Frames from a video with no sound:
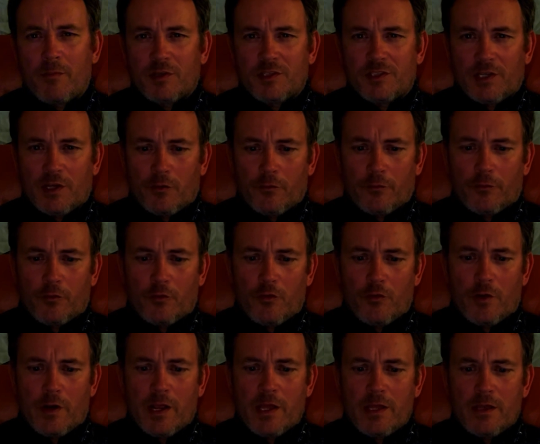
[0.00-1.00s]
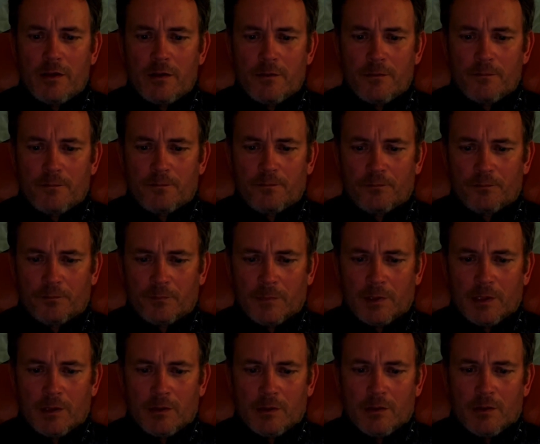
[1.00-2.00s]
myself through the night.
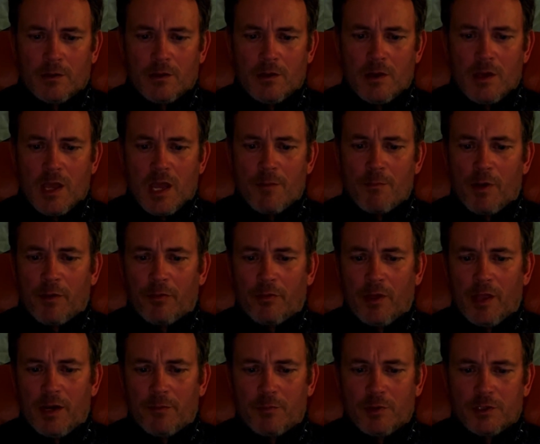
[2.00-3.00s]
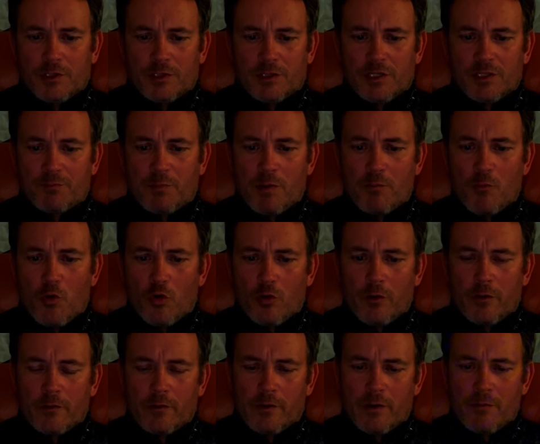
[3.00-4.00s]
And my therapist has been
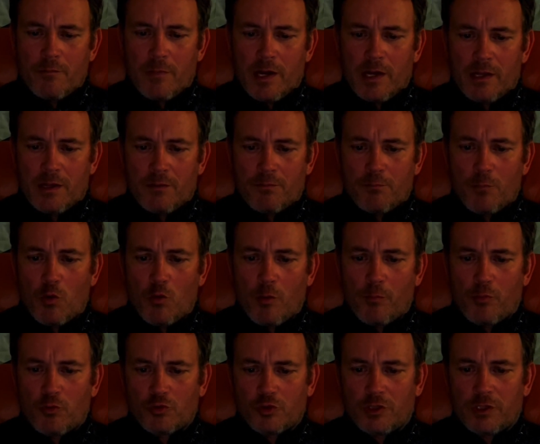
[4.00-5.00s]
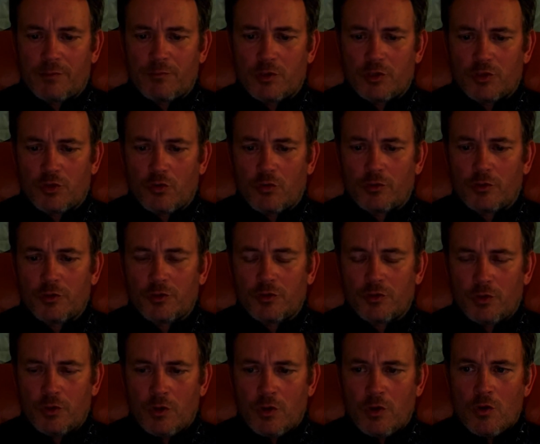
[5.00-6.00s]
monitoring my multiple sleep
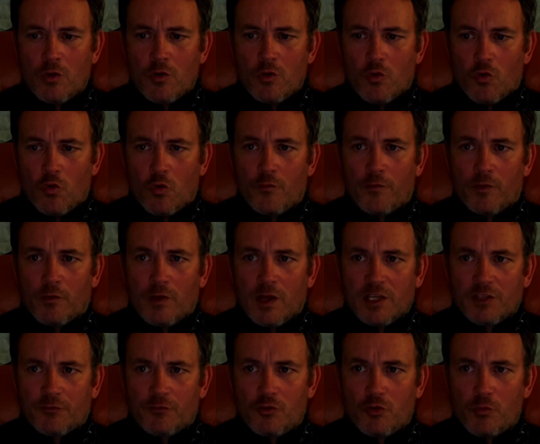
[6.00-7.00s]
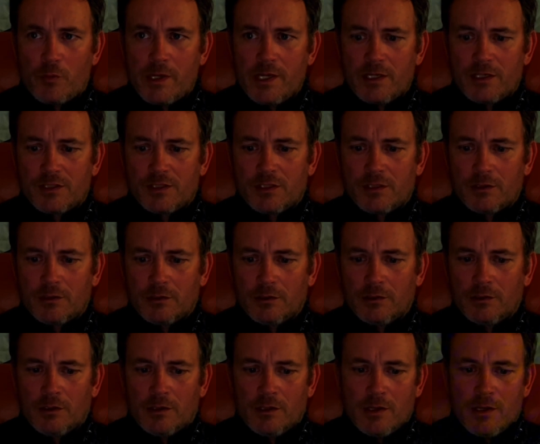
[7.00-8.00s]
disorders over the last few weeks
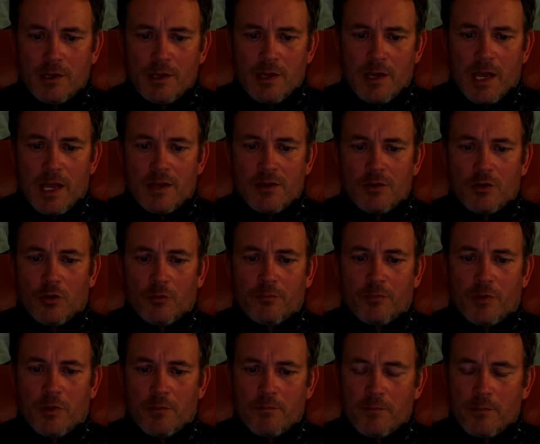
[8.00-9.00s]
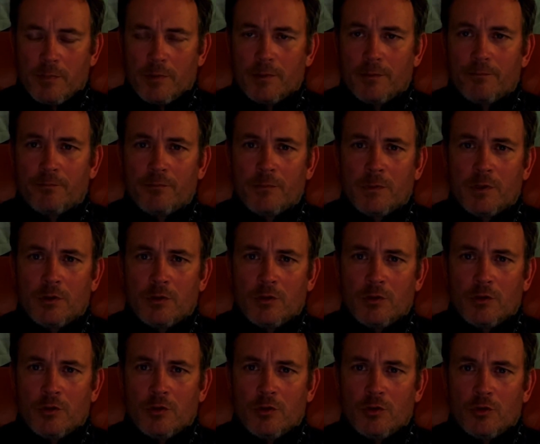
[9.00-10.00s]
and dubbed them
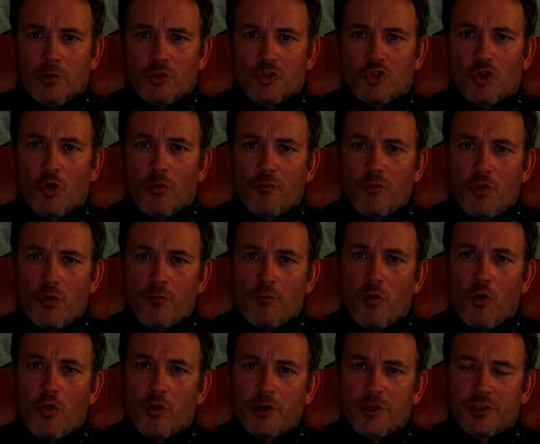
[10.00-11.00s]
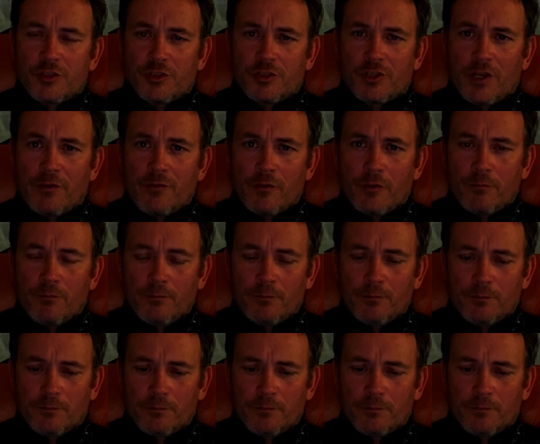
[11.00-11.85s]
Somnomorris syndrome.